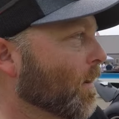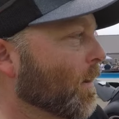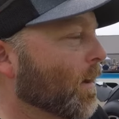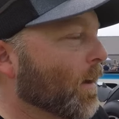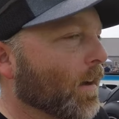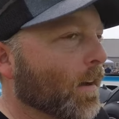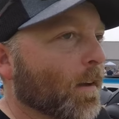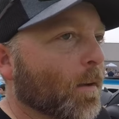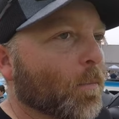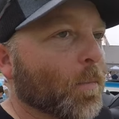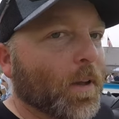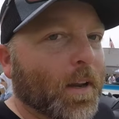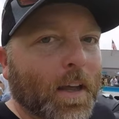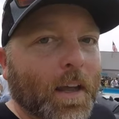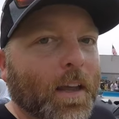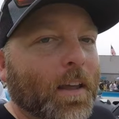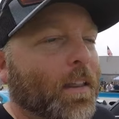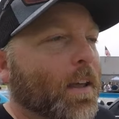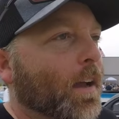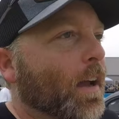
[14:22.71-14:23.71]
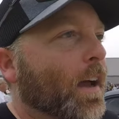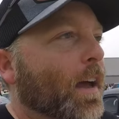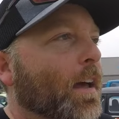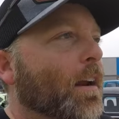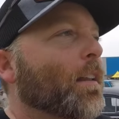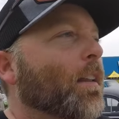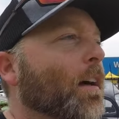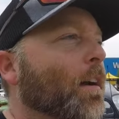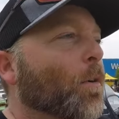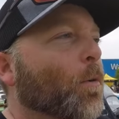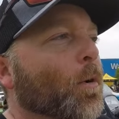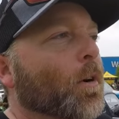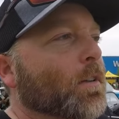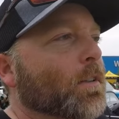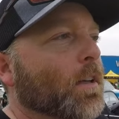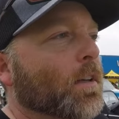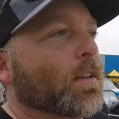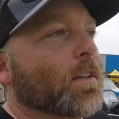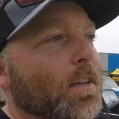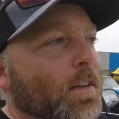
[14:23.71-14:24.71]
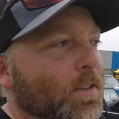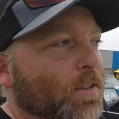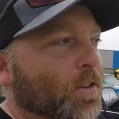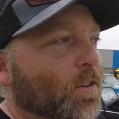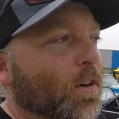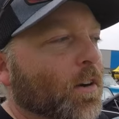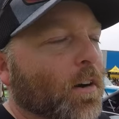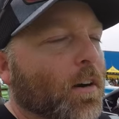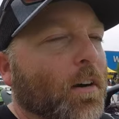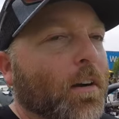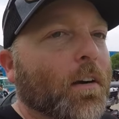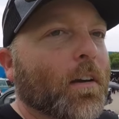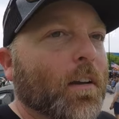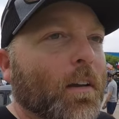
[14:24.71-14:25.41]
Uh, but hey, that guy had a lot of work done to his car.